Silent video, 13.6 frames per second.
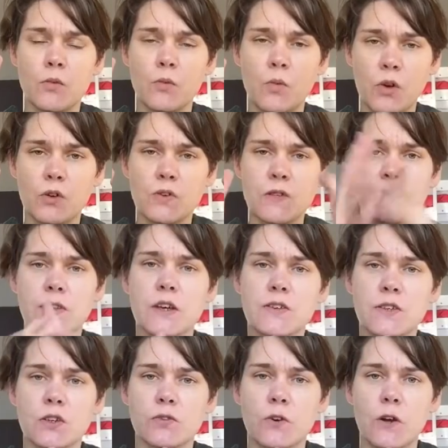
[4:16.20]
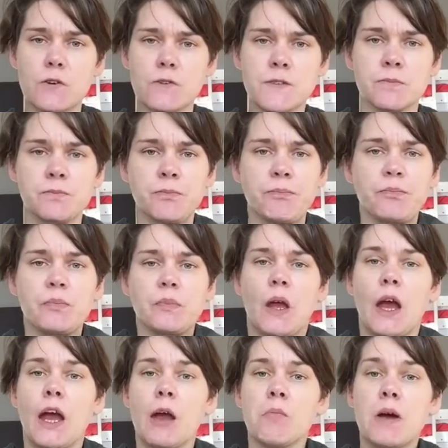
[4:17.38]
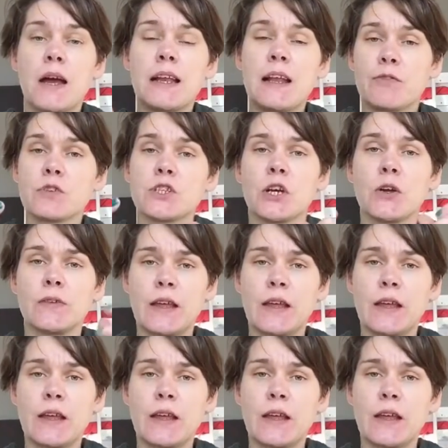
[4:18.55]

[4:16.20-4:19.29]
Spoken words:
woggles for those log rolls. At level 2,